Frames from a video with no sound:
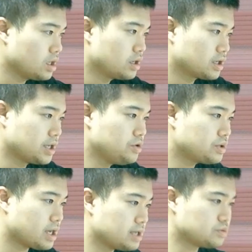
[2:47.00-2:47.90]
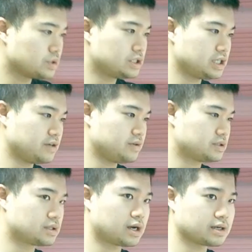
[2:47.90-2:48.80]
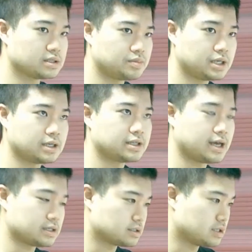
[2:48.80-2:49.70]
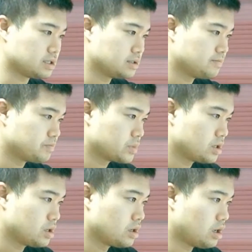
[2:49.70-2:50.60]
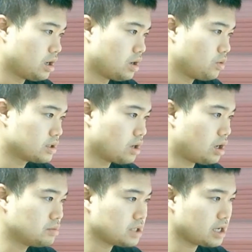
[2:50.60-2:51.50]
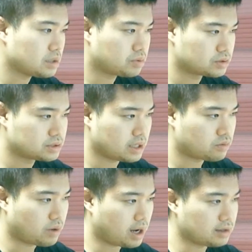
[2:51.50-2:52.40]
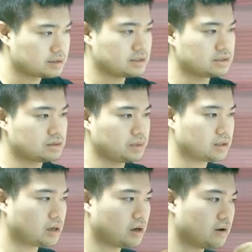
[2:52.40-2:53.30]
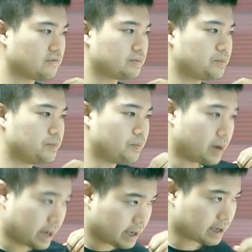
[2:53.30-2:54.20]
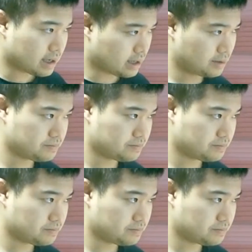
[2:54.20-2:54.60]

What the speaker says: can you guess which EV stock is beating Tesla? With an almost 80% rally since the middle of May,